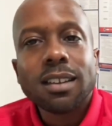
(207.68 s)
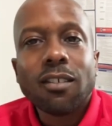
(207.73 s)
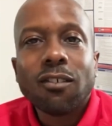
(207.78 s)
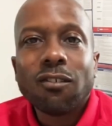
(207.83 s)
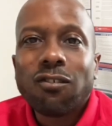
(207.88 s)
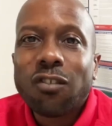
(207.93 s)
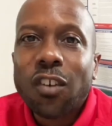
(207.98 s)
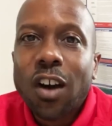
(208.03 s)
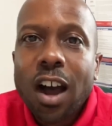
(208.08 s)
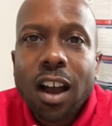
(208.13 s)

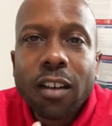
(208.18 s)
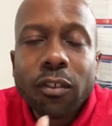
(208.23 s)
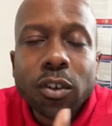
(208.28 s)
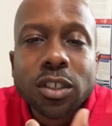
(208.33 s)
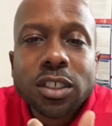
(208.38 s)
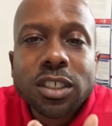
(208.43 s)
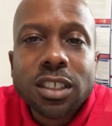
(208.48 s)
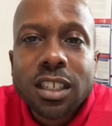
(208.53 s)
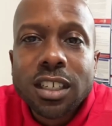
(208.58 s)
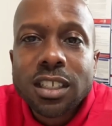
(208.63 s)
five
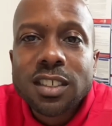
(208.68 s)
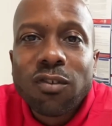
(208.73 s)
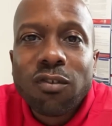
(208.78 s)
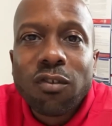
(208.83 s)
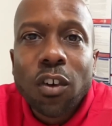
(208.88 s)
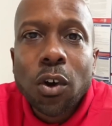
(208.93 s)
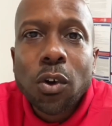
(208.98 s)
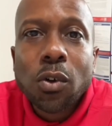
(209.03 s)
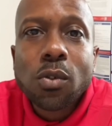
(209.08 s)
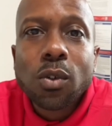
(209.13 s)
or six
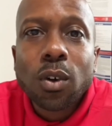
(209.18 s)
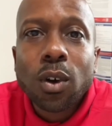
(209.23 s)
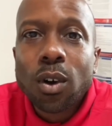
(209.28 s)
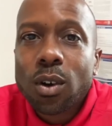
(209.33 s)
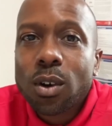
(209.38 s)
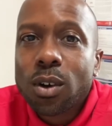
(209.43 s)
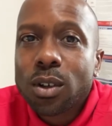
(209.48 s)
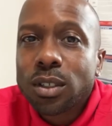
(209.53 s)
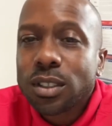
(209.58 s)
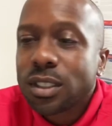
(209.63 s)
phone
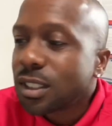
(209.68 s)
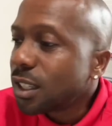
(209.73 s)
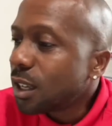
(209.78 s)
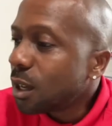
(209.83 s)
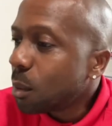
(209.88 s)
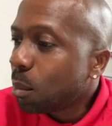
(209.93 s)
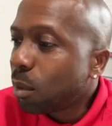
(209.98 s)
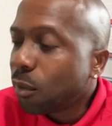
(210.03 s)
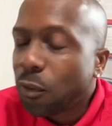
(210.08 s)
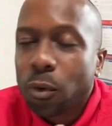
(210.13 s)
calls
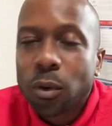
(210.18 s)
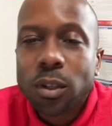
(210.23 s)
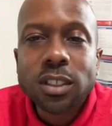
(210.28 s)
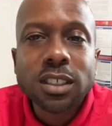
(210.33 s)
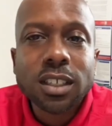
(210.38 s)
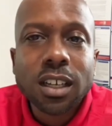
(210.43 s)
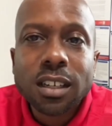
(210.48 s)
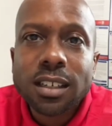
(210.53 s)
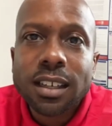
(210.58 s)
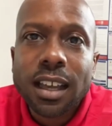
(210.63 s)
before the
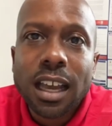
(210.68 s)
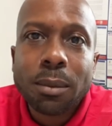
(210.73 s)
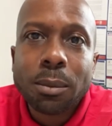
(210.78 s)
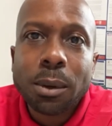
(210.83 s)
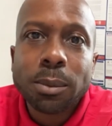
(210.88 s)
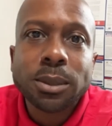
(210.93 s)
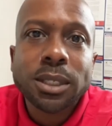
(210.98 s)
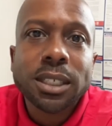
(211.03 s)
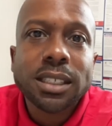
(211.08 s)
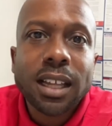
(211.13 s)
sun came
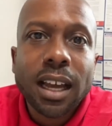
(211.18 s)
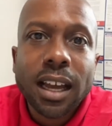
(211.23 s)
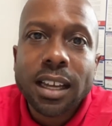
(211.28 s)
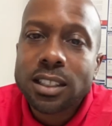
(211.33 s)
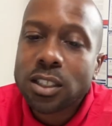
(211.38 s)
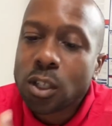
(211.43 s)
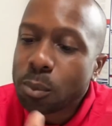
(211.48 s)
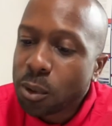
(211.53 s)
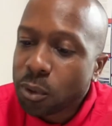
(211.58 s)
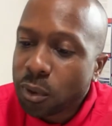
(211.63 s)
up today
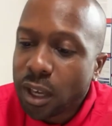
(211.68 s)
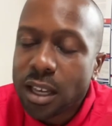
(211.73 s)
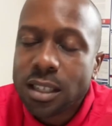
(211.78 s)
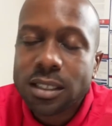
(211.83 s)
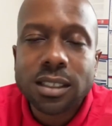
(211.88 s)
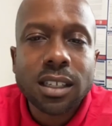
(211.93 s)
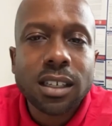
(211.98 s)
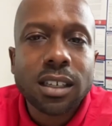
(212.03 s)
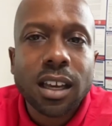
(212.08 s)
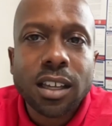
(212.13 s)
talking about,
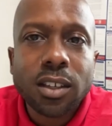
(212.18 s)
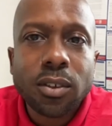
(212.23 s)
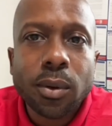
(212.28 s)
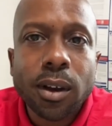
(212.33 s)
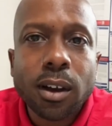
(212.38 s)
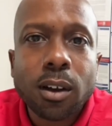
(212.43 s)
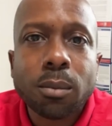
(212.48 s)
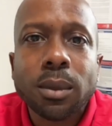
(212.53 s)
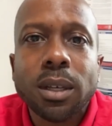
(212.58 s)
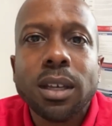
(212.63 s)
KC, can you
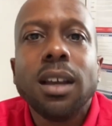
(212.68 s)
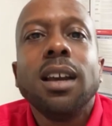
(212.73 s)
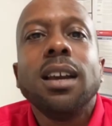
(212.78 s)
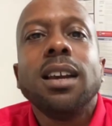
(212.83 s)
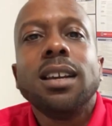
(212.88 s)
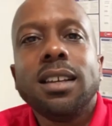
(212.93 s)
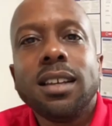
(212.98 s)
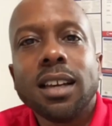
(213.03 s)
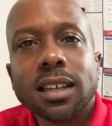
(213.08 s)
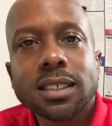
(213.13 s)
help me?
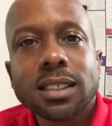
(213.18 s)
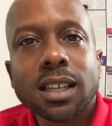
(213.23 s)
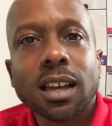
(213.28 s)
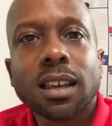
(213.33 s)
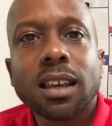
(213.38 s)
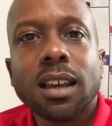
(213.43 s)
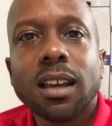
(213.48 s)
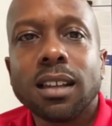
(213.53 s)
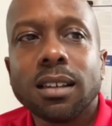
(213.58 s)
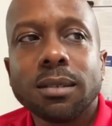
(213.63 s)
Yes, I
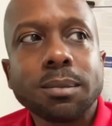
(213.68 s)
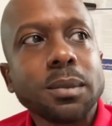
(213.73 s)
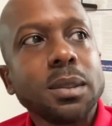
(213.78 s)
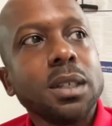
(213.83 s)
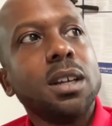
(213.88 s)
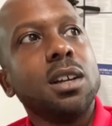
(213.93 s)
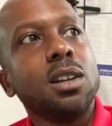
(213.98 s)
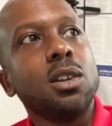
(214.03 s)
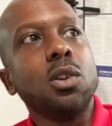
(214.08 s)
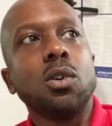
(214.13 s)
can.
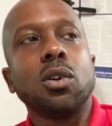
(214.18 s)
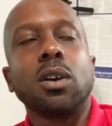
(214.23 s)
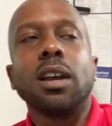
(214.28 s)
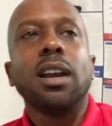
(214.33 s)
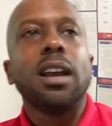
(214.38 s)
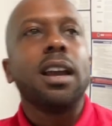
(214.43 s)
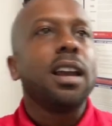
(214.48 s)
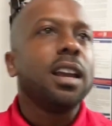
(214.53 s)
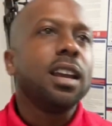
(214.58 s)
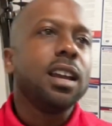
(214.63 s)
Look,
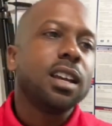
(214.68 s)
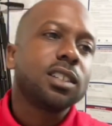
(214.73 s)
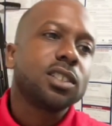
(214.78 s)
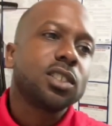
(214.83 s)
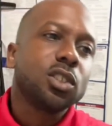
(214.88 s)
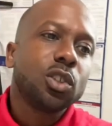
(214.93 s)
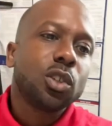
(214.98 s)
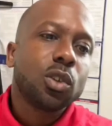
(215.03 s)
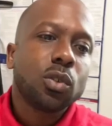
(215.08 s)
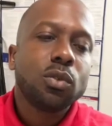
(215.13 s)

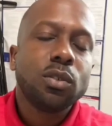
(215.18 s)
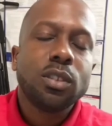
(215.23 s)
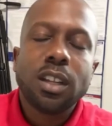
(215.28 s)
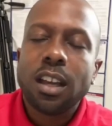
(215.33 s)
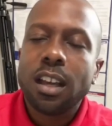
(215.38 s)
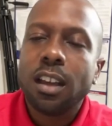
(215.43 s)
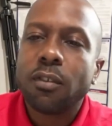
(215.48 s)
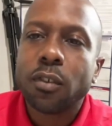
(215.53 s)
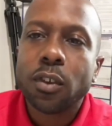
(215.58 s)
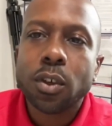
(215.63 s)
it's no
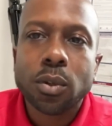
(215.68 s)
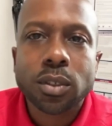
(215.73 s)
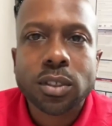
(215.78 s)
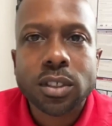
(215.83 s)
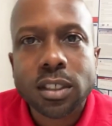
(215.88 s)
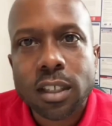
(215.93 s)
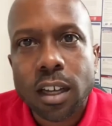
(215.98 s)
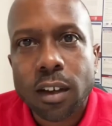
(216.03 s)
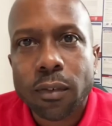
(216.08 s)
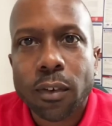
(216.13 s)
need for you to
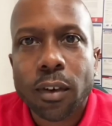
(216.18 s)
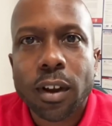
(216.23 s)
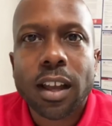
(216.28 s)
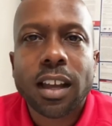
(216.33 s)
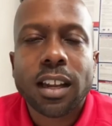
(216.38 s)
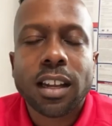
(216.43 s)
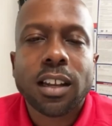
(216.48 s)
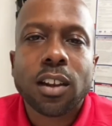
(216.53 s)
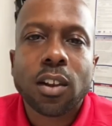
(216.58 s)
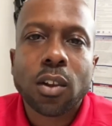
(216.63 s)
suffer
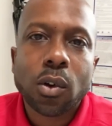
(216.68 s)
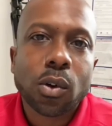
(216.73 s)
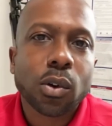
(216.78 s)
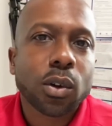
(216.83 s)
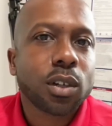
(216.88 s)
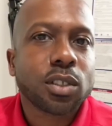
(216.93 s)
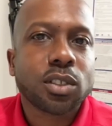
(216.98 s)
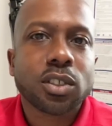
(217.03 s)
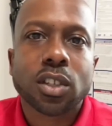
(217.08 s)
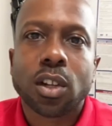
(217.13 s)
any
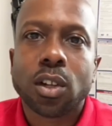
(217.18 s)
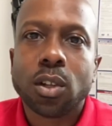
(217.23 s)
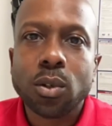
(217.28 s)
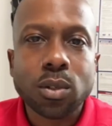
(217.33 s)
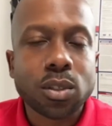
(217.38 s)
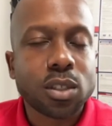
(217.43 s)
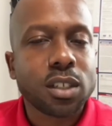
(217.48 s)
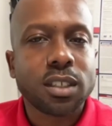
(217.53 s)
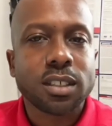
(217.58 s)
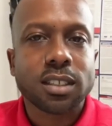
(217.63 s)
longer. The
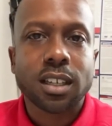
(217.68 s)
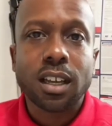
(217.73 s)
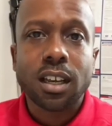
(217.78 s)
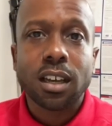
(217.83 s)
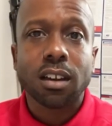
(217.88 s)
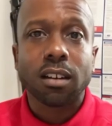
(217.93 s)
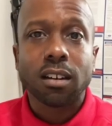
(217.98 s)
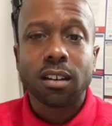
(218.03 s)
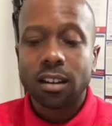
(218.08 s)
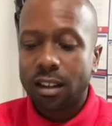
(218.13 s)
solution is
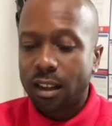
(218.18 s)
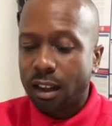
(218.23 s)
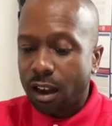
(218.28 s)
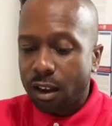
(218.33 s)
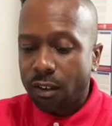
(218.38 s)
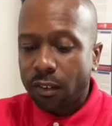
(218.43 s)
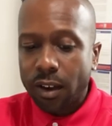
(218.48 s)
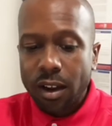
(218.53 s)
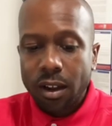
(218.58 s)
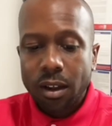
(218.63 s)
here,
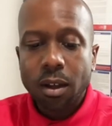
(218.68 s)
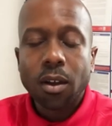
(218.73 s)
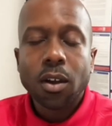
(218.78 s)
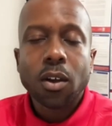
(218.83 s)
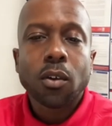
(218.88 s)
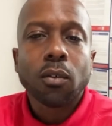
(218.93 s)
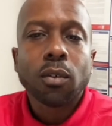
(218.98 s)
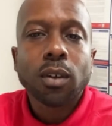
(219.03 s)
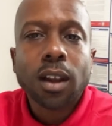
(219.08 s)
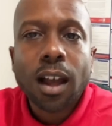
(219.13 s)
all right?
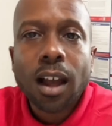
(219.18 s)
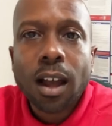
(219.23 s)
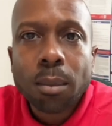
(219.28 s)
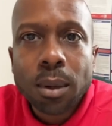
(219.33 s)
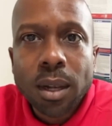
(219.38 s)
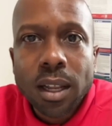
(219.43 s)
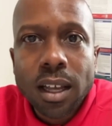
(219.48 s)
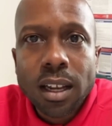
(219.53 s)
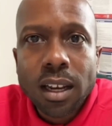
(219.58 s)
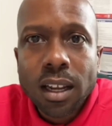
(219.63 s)

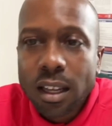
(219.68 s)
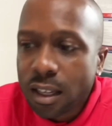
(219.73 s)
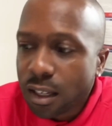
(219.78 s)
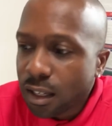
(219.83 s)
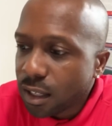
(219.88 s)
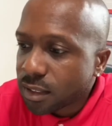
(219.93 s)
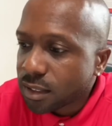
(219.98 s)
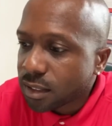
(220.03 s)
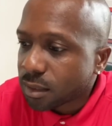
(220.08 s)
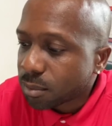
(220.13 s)
Reliable Aid Inc.
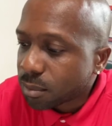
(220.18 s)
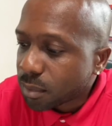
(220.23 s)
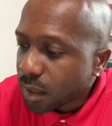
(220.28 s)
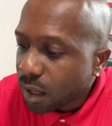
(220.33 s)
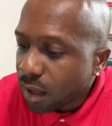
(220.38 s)
Listen,